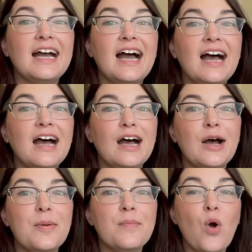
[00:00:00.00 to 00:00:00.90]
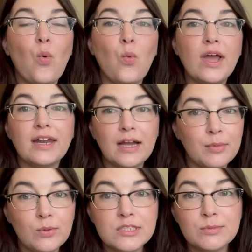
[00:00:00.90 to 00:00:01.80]
um, when I got
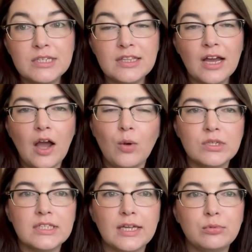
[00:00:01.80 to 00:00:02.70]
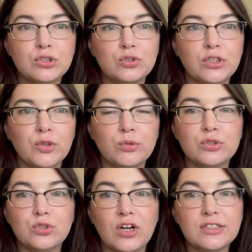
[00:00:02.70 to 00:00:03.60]
my wisdom teeth out, I wasn't able to drink through a straw,